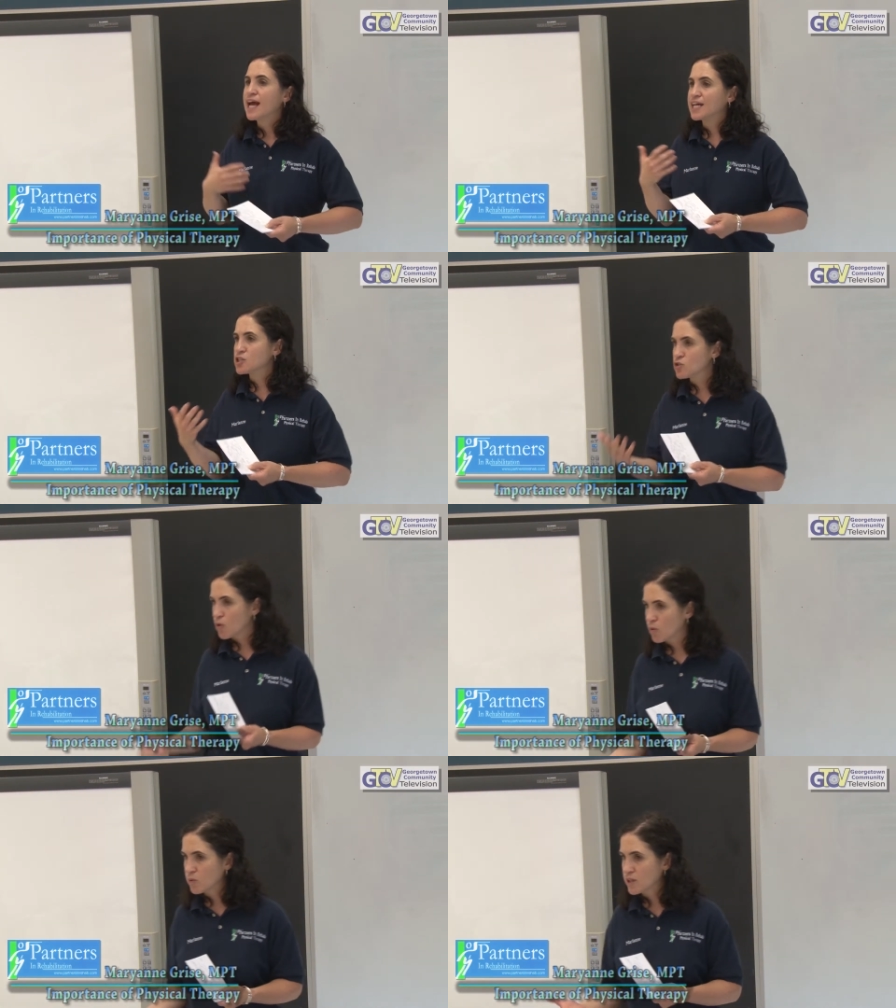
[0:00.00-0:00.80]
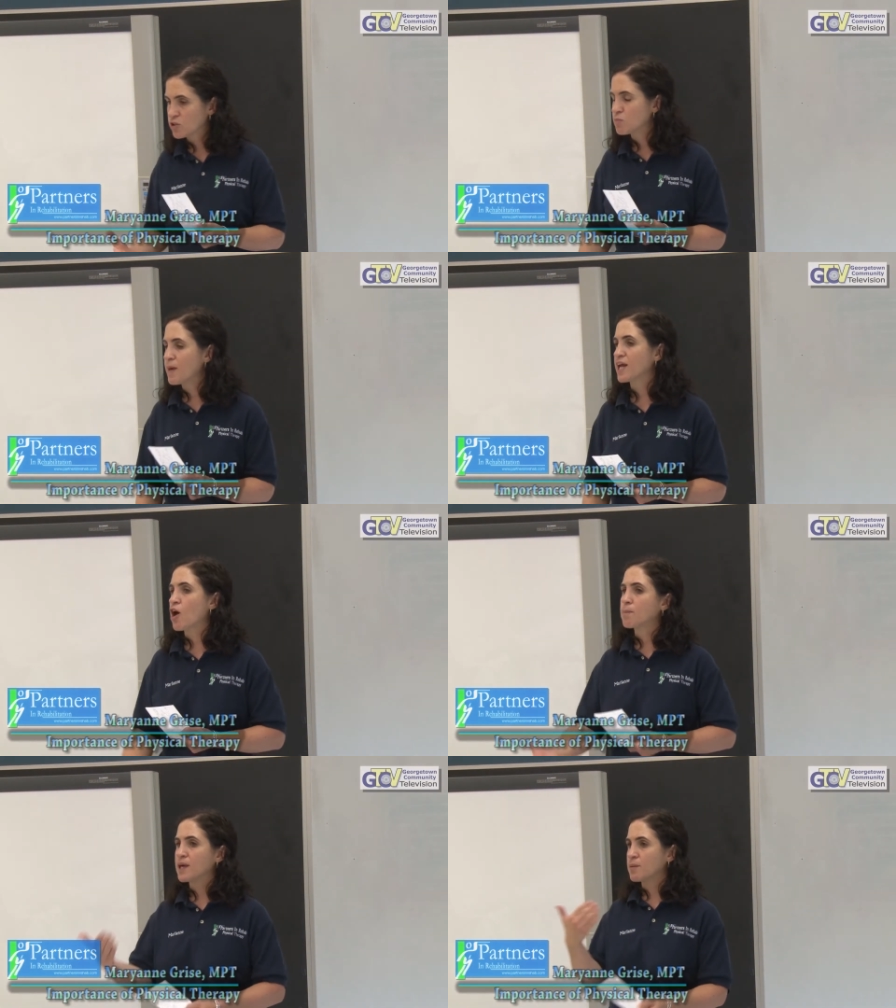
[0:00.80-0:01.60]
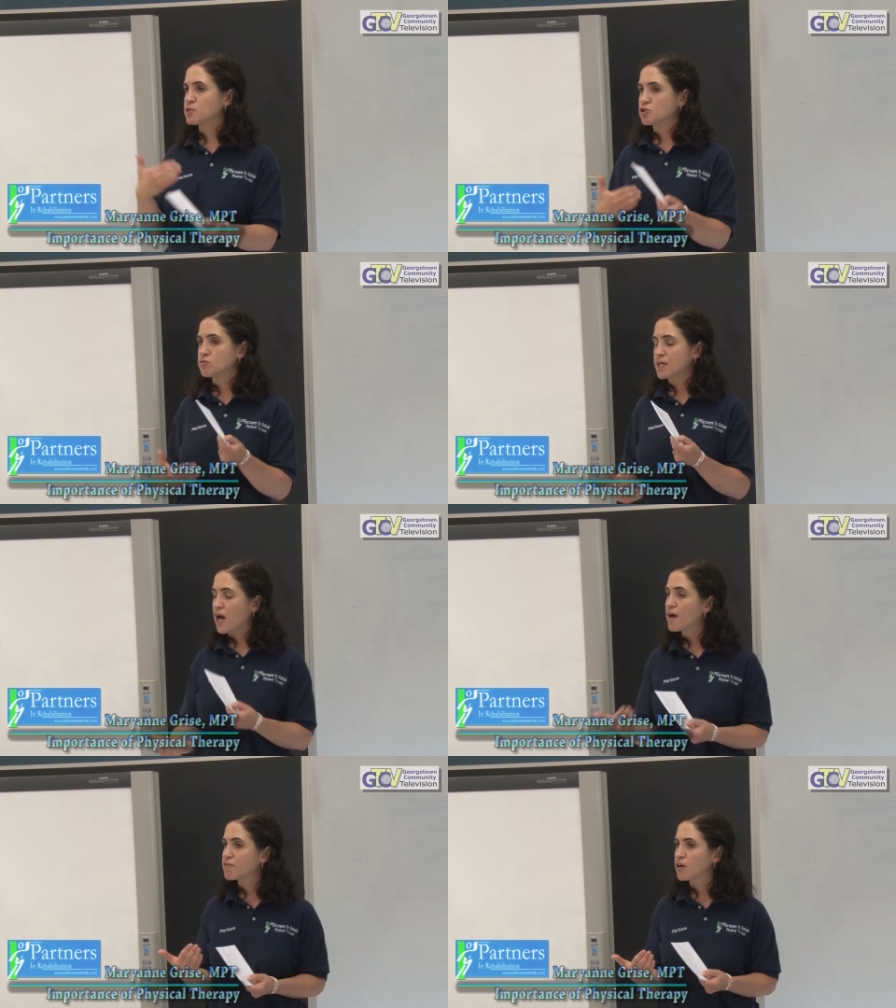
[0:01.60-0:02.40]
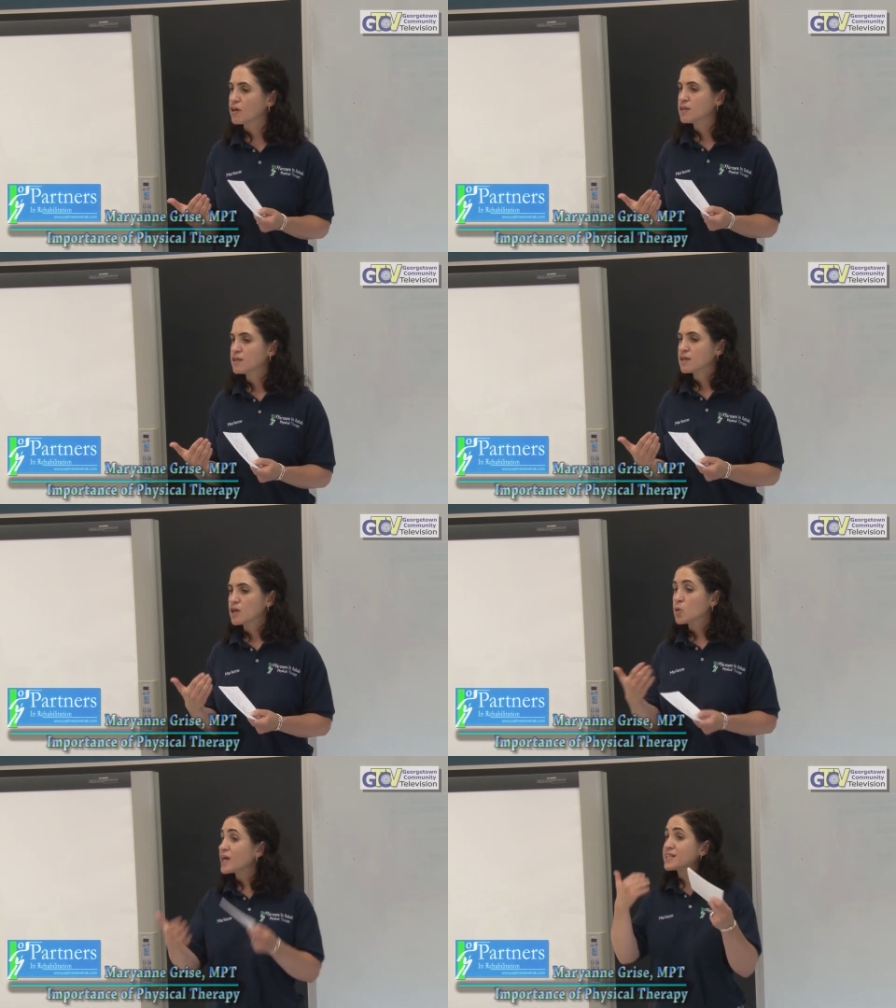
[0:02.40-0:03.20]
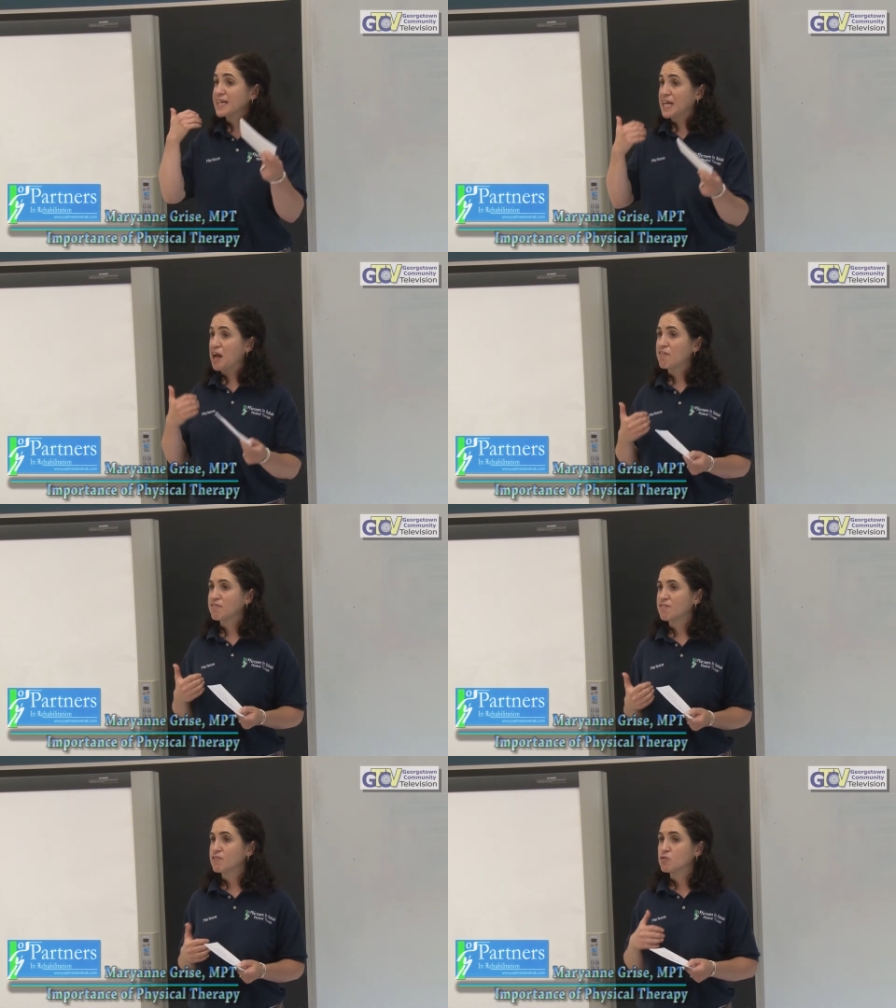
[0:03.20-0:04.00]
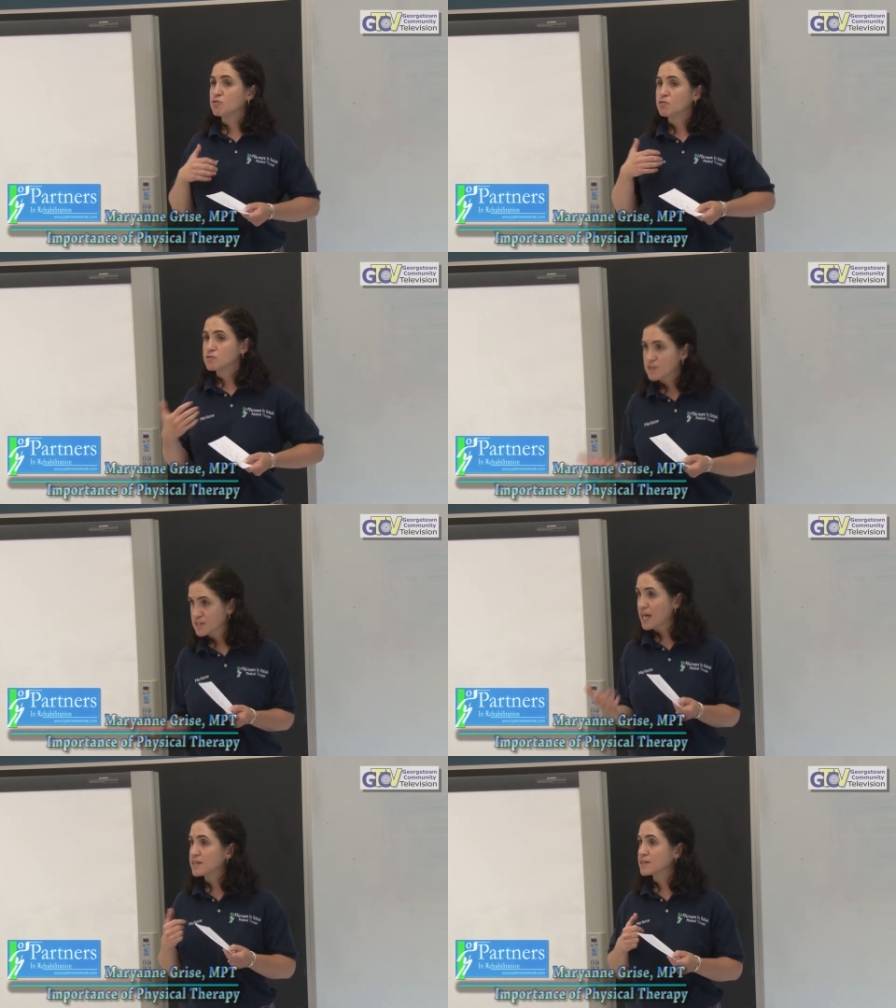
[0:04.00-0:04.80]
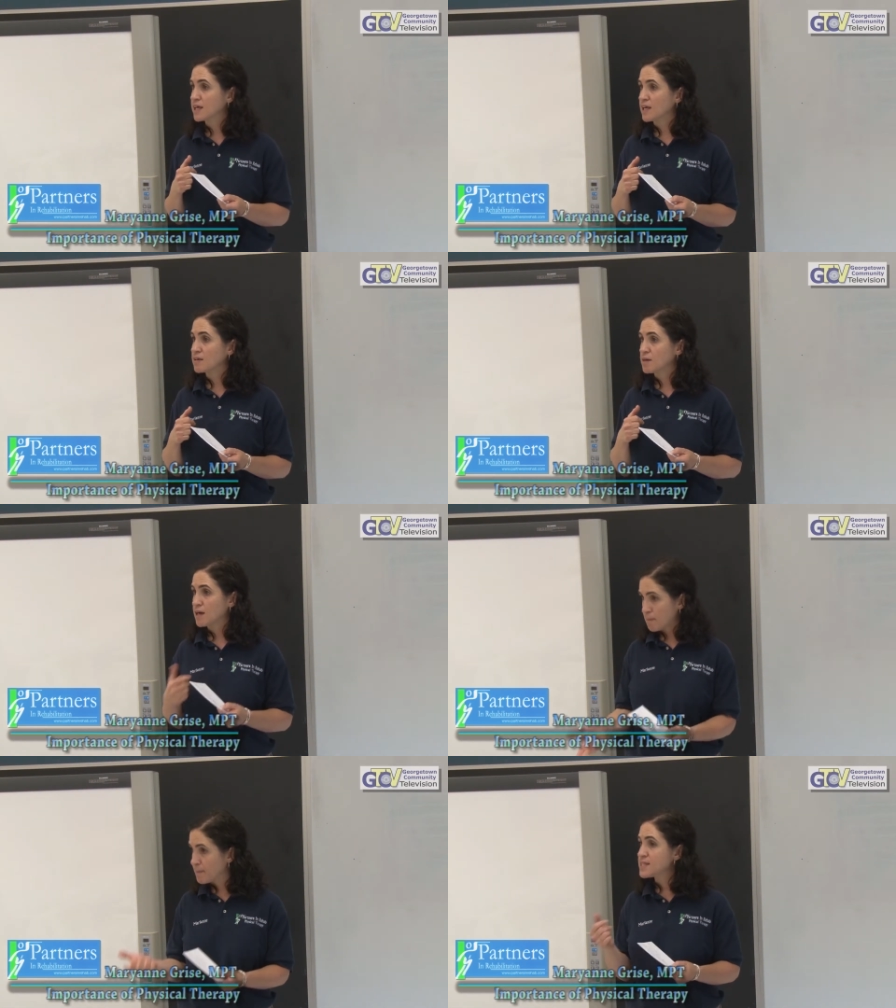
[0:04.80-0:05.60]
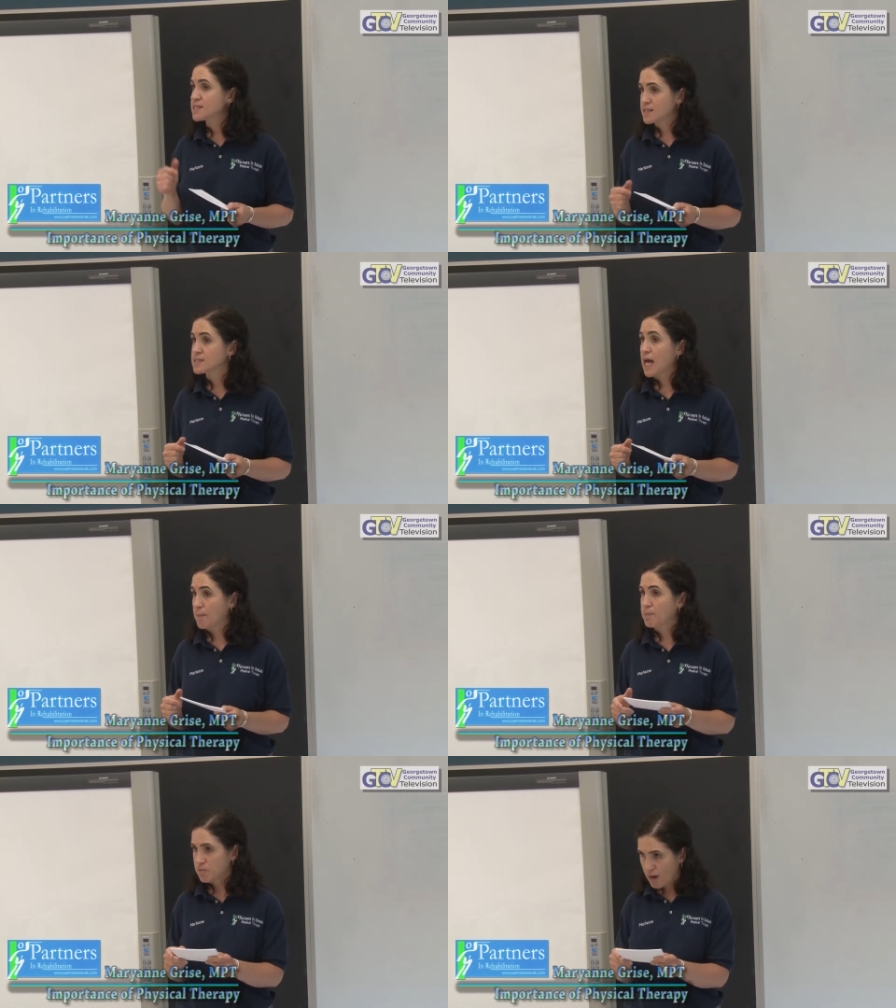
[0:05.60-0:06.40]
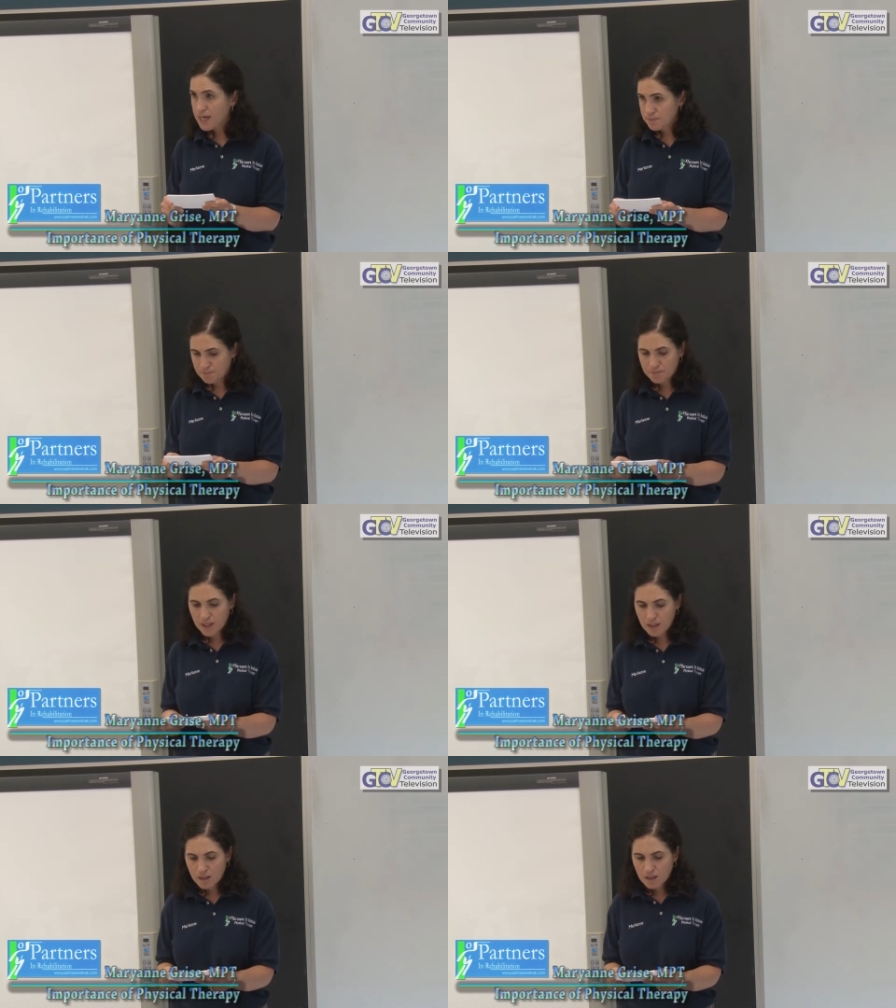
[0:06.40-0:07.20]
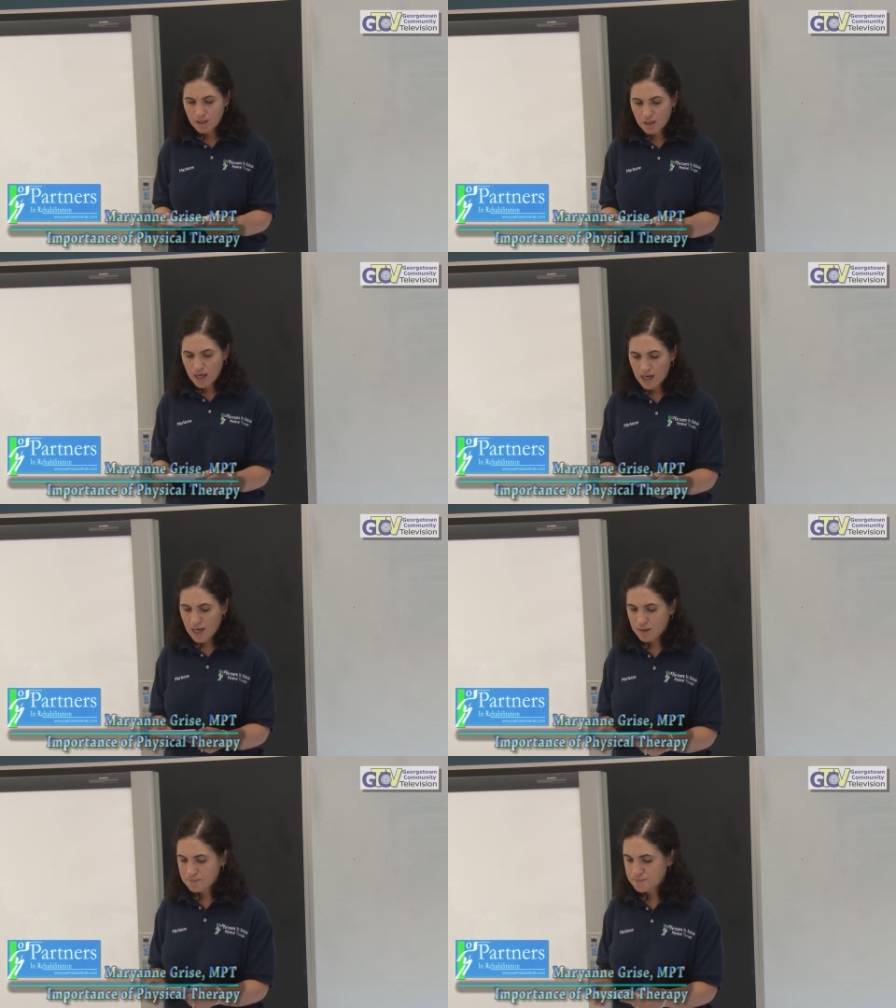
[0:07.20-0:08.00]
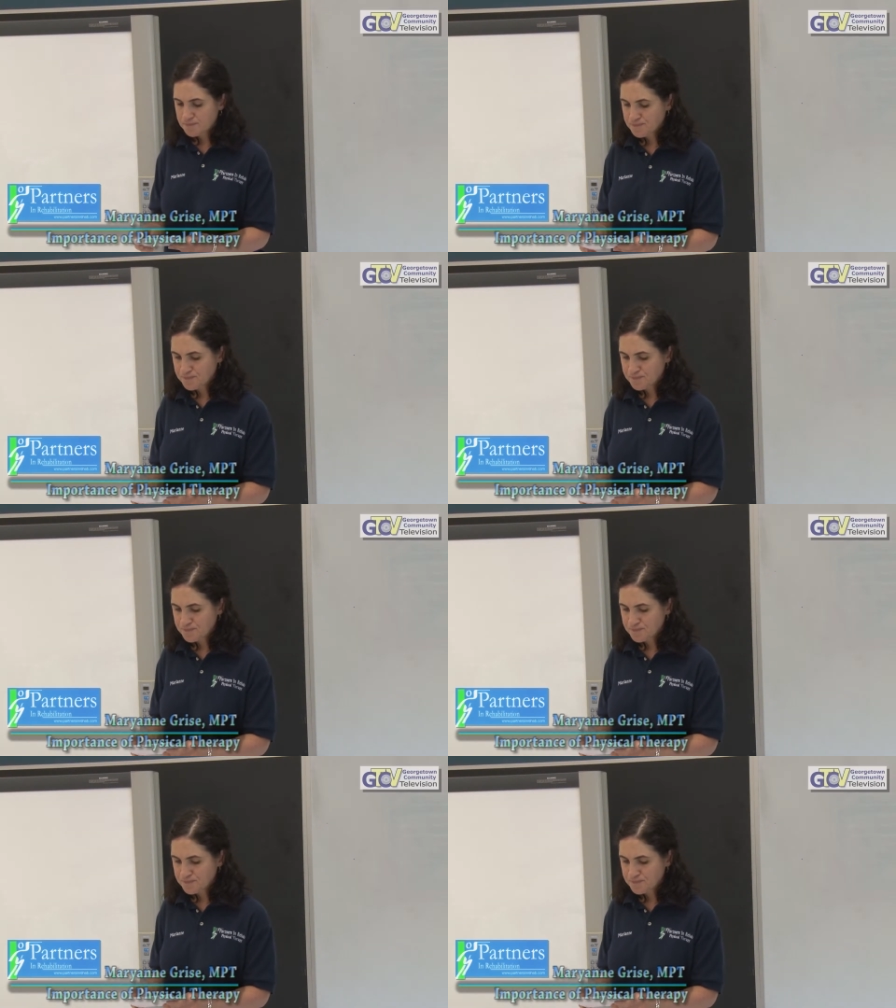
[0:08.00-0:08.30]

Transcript: And so you may not be able to recover quickly enough if you suddenly uh, miss a step, right? Um,